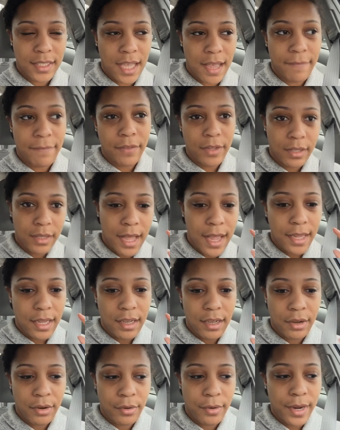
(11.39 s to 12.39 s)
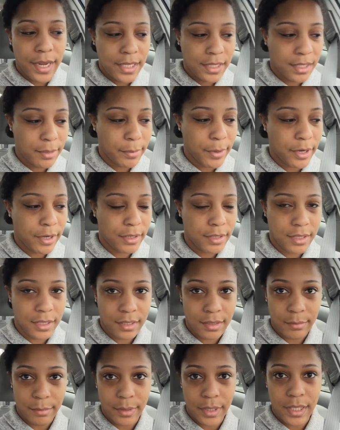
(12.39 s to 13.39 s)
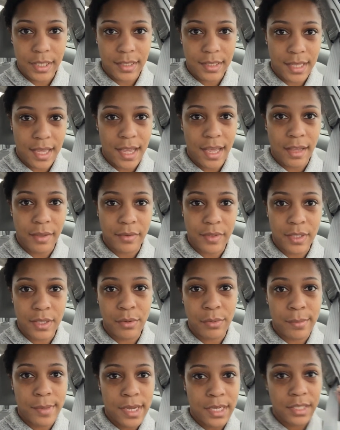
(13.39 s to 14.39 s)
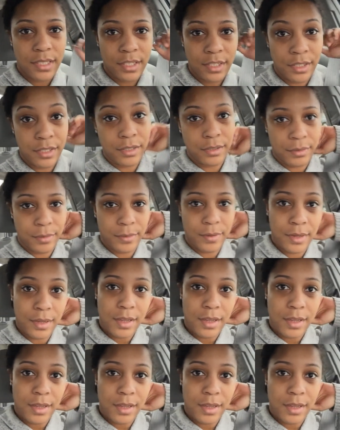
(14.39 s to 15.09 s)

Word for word: I feel like a crazy person because I have so much to do.